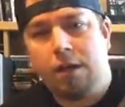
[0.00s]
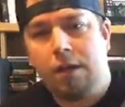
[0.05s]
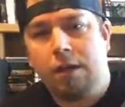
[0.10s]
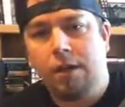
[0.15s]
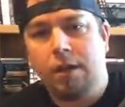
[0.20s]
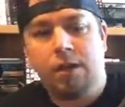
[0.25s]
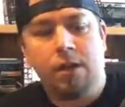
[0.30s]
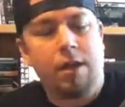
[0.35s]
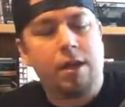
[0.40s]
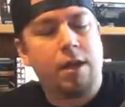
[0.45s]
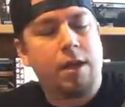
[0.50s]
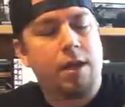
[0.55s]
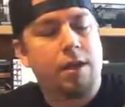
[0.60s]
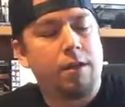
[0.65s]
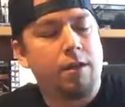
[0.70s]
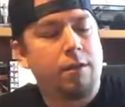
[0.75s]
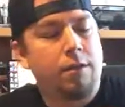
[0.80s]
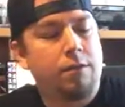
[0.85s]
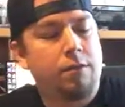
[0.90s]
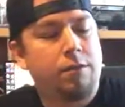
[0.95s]
And then,
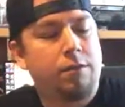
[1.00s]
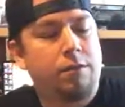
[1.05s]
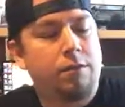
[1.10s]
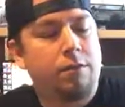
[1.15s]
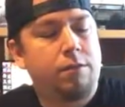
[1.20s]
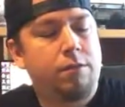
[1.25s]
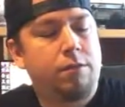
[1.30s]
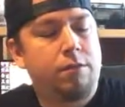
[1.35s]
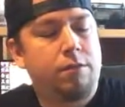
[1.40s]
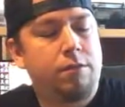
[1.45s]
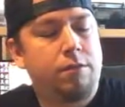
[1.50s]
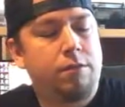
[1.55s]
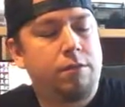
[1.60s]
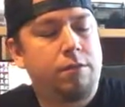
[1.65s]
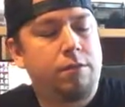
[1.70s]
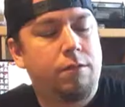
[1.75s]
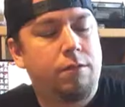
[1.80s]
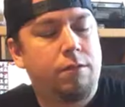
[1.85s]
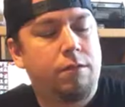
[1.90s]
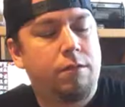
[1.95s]
yeah, it's
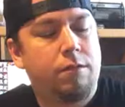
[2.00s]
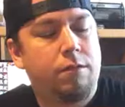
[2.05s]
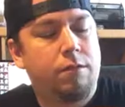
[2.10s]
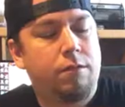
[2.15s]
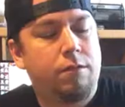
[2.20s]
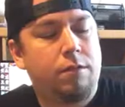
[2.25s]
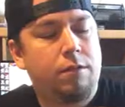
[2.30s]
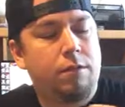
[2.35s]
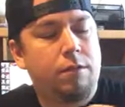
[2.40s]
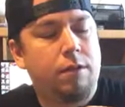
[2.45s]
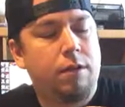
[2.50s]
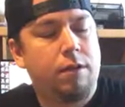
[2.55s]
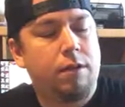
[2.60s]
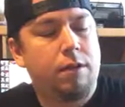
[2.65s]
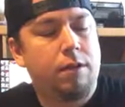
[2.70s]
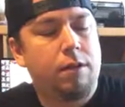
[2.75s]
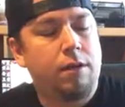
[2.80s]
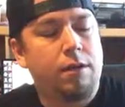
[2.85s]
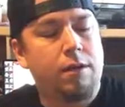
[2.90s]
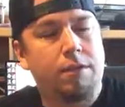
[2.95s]

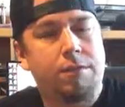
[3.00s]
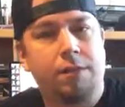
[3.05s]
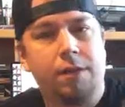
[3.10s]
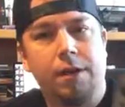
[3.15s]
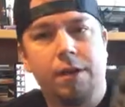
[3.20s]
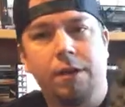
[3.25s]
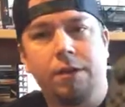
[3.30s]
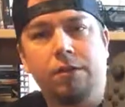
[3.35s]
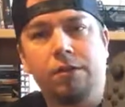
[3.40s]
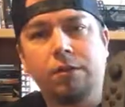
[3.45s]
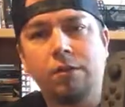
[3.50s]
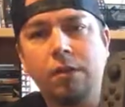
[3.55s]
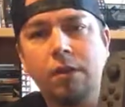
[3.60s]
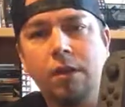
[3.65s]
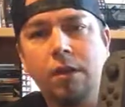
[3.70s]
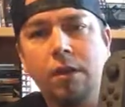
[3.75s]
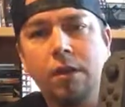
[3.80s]
the interface.